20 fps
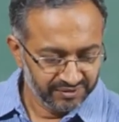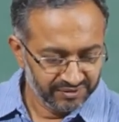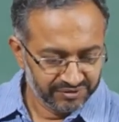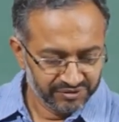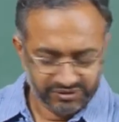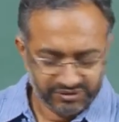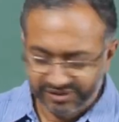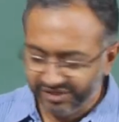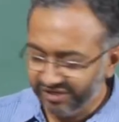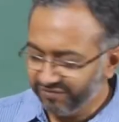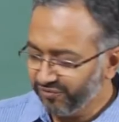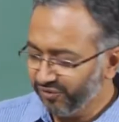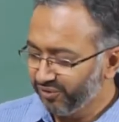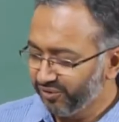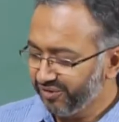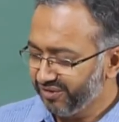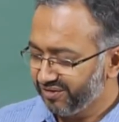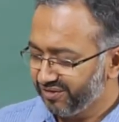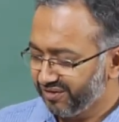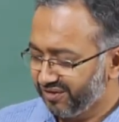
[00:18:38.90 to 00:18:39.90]
So
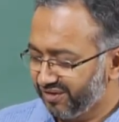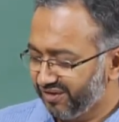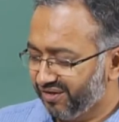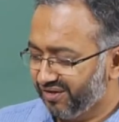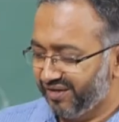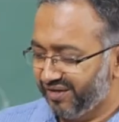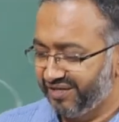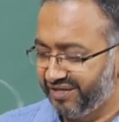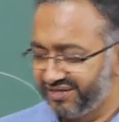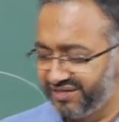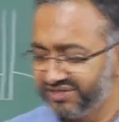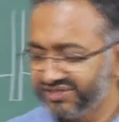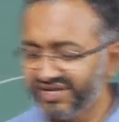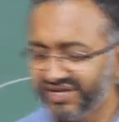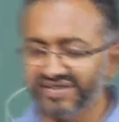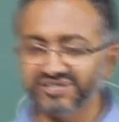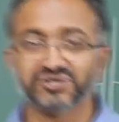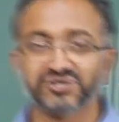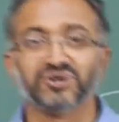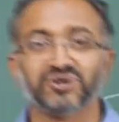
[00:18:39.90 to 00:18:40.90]
therefore in this
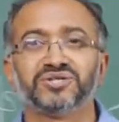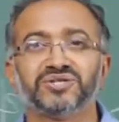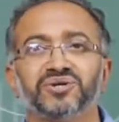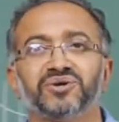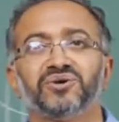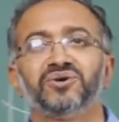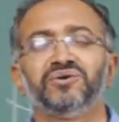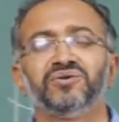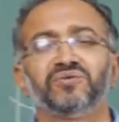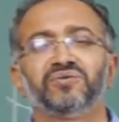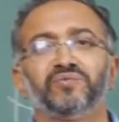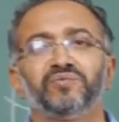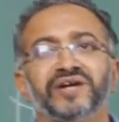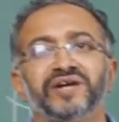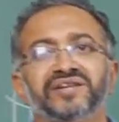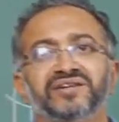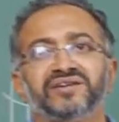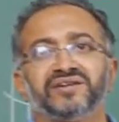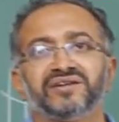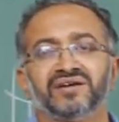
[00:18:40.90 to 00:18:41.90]
case also
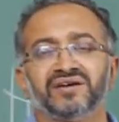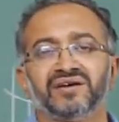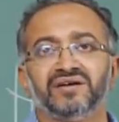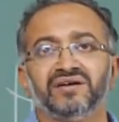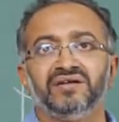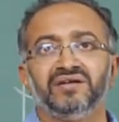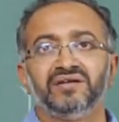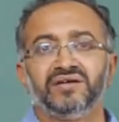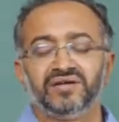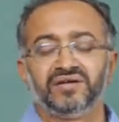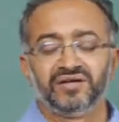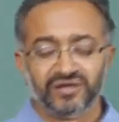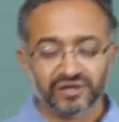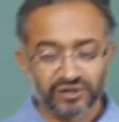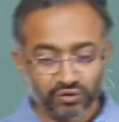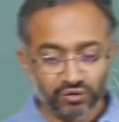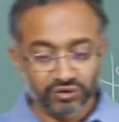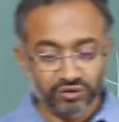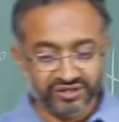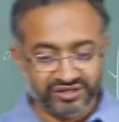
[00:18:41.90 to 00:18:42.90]
one
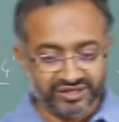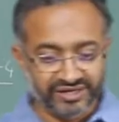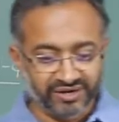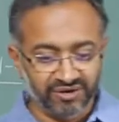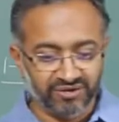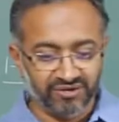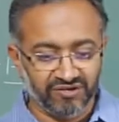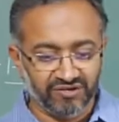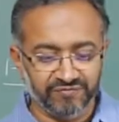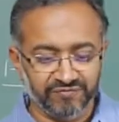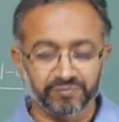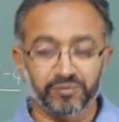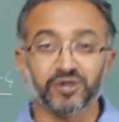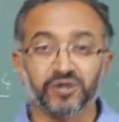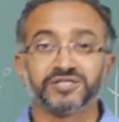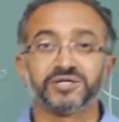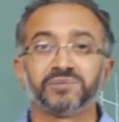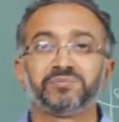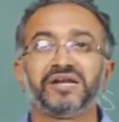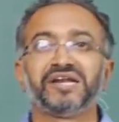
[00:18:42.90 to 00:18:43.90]
could think of
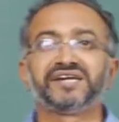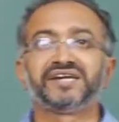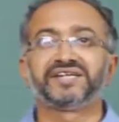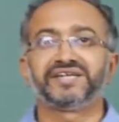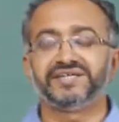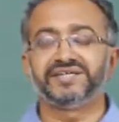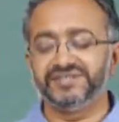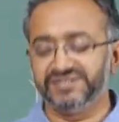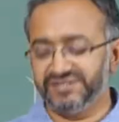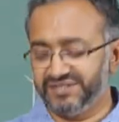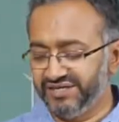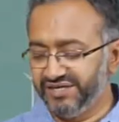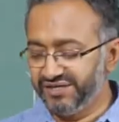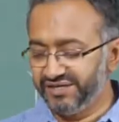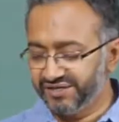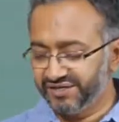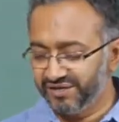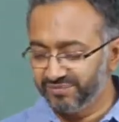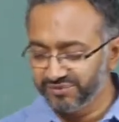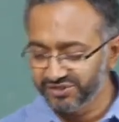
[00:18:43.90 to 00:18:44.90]
possibilities in
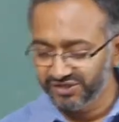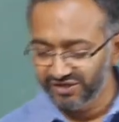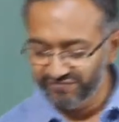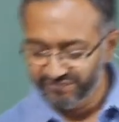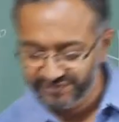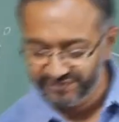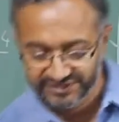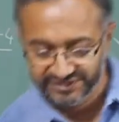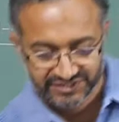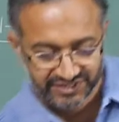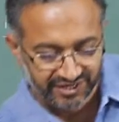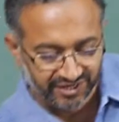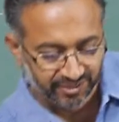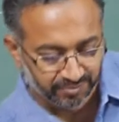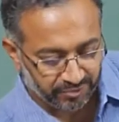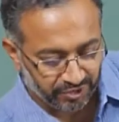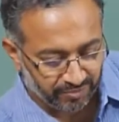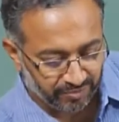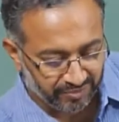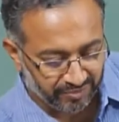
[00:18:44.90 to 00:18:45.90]
terms of, is there a
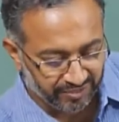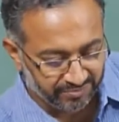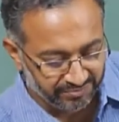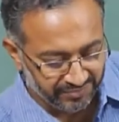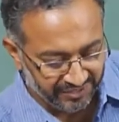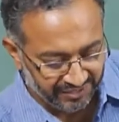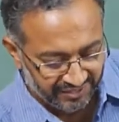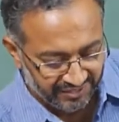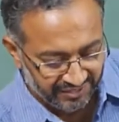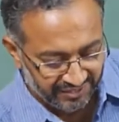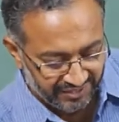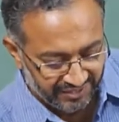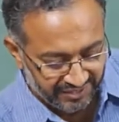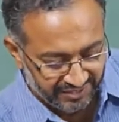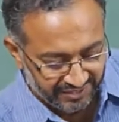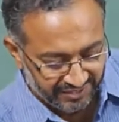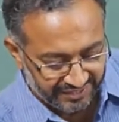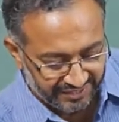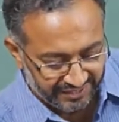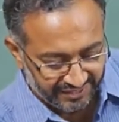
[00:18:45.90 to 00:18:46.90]
problem
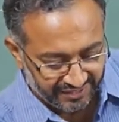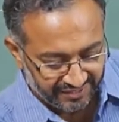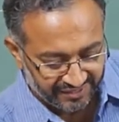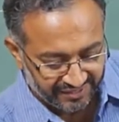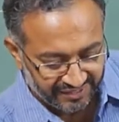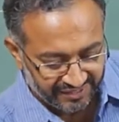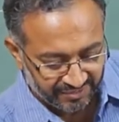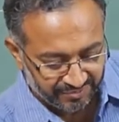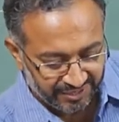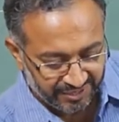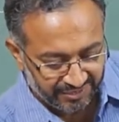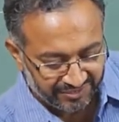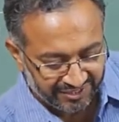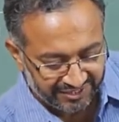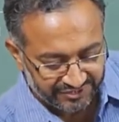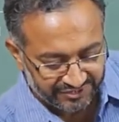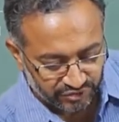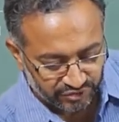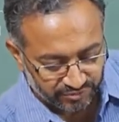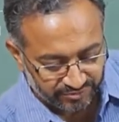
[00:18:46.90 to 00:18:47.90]
in maybe
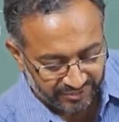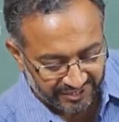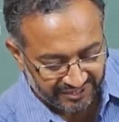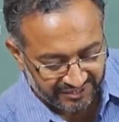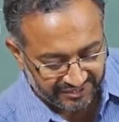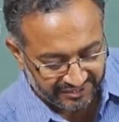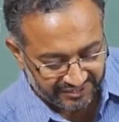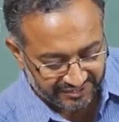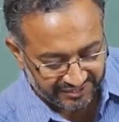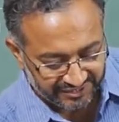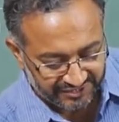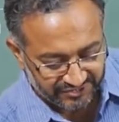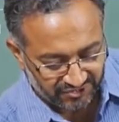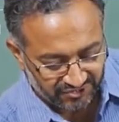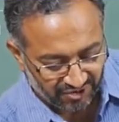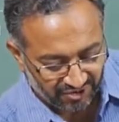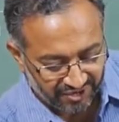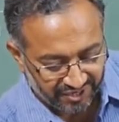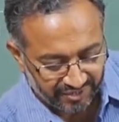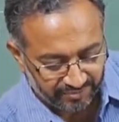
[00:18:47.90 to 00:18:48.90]
instrument is
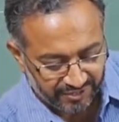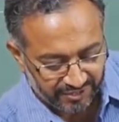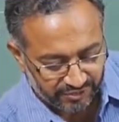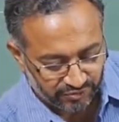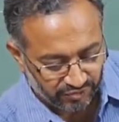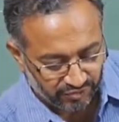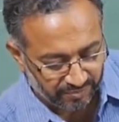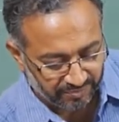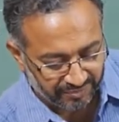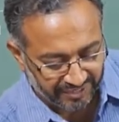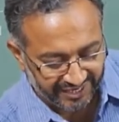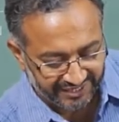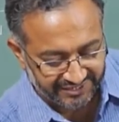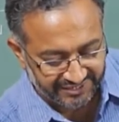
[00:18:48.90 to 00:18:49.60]
not able to apply